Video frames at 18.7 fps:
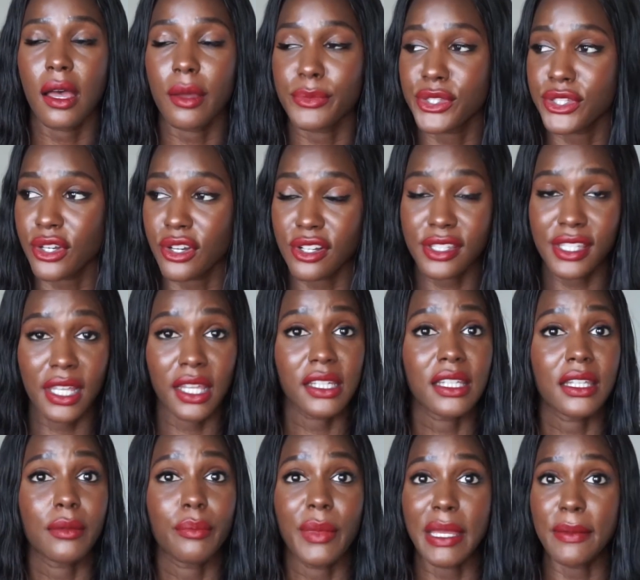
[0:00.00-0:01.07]
starts selling
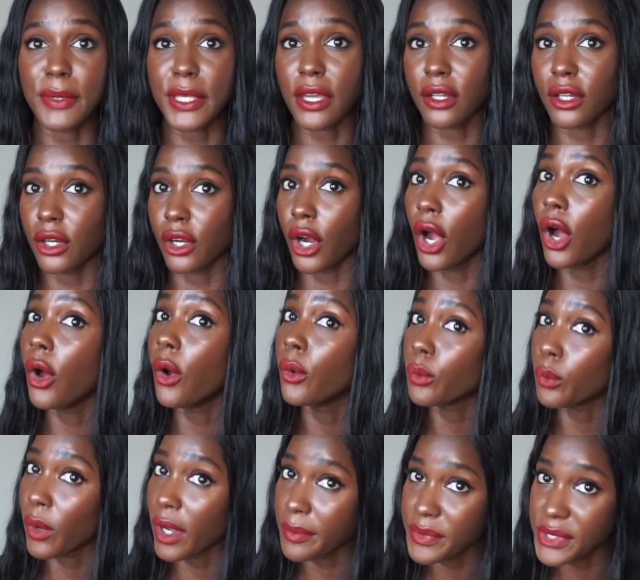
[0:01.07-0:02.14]
them maybe on her
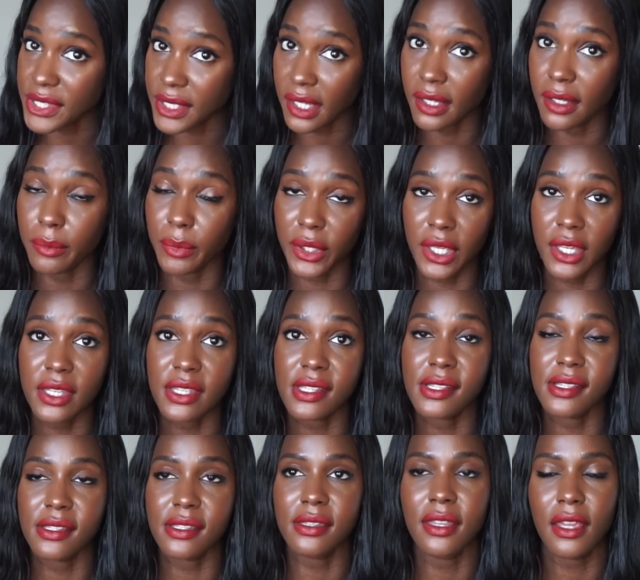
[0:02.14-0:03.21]
own website,
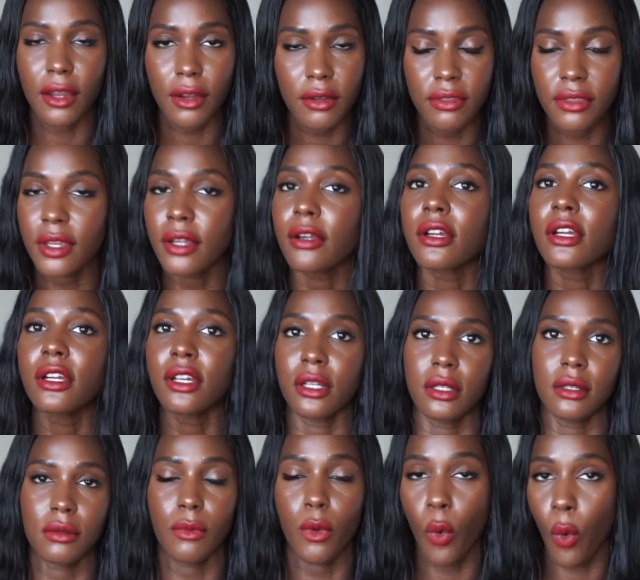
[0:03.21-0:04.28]
because they're good
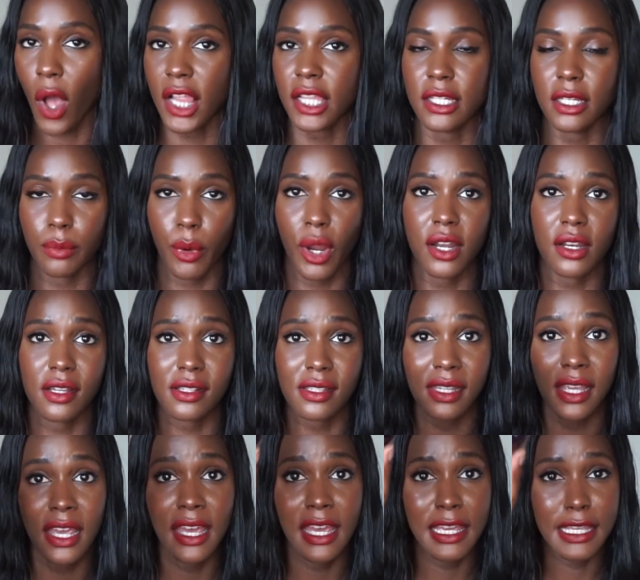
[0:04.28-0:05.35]
quality products,
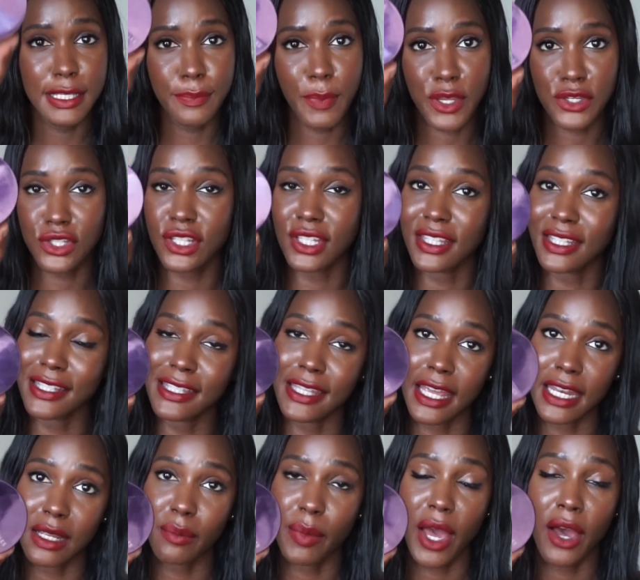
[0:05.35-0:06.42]
especially the
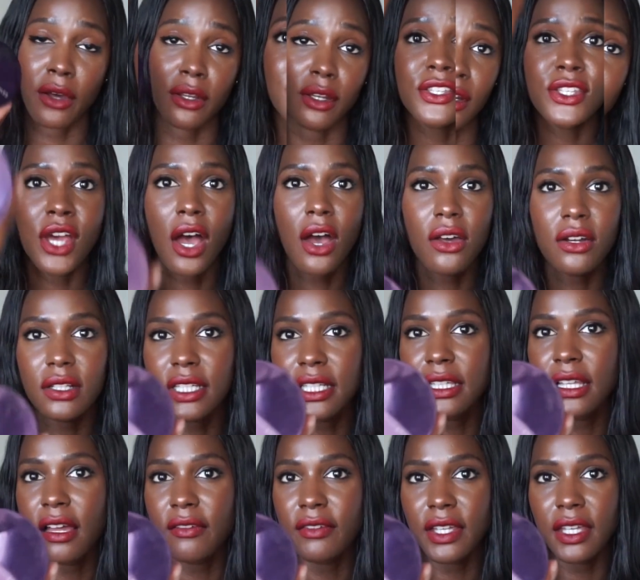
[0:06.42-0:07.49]
setting powder. Totally
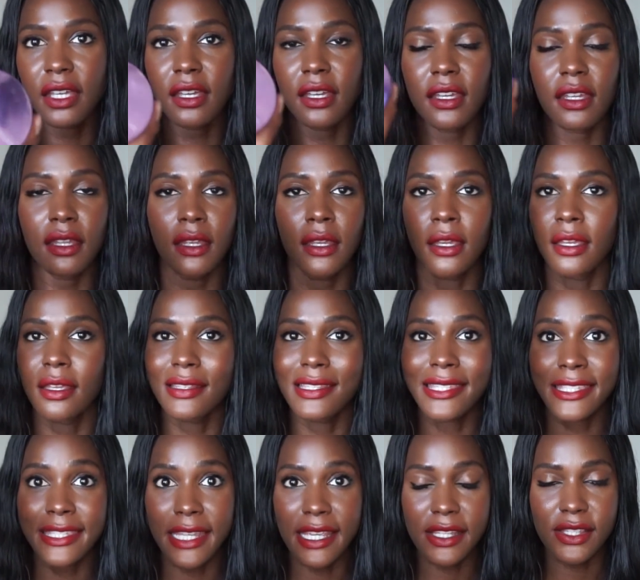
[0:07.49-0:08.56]
loving it.
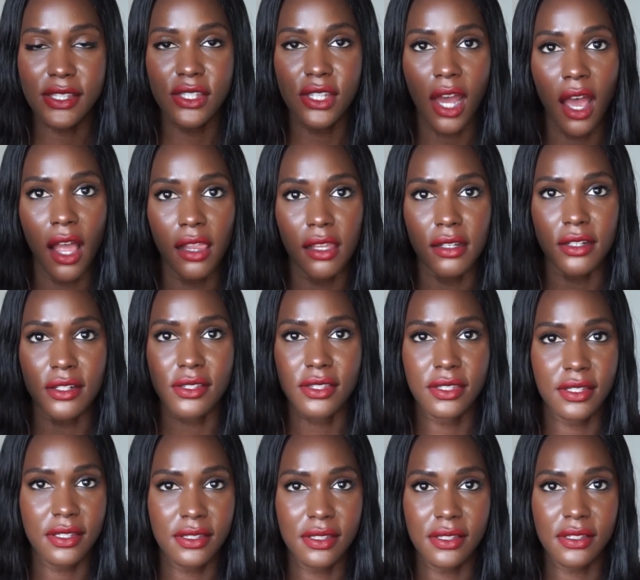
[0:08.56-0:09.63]
$6.
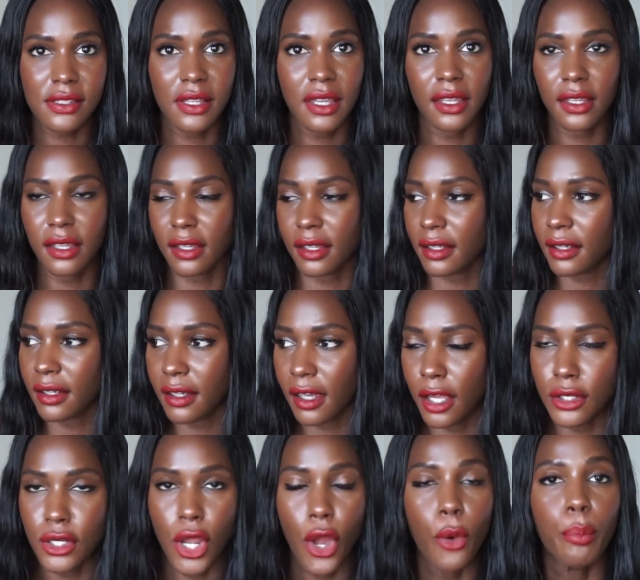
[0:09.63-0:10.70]
This is like a
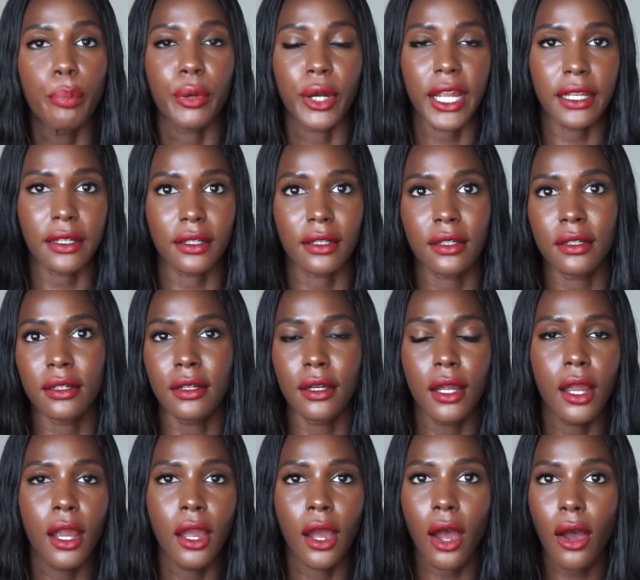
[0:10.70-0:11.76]
no-brainer.
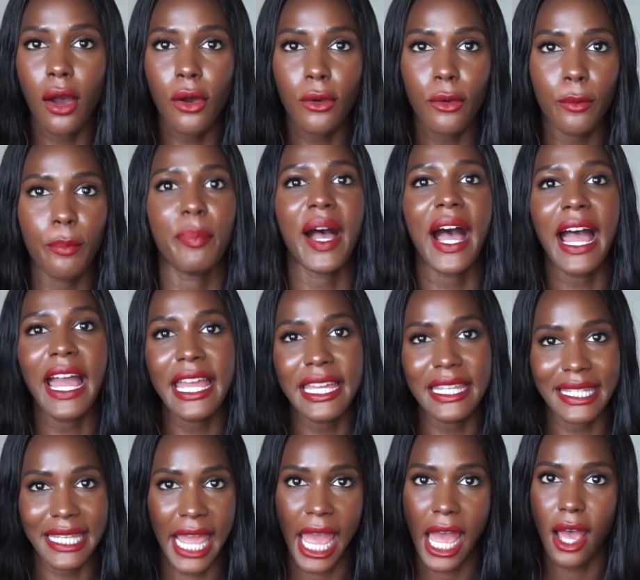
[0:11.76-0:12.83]
Go buy
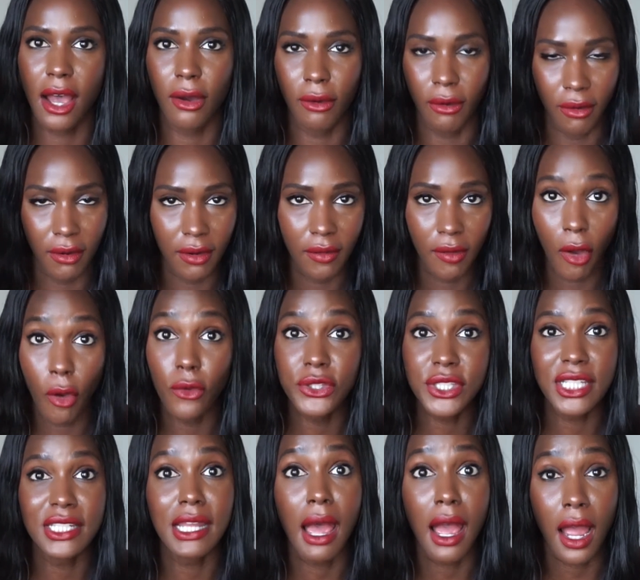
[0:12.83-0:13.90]
it now.
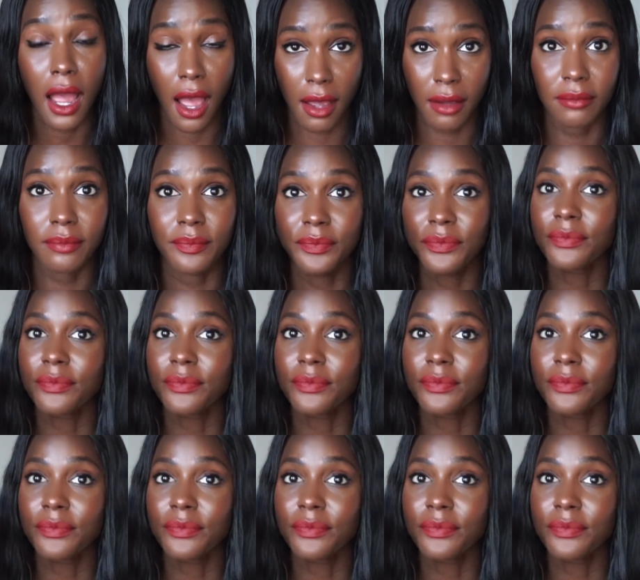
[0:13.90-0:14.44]
Ulta.com.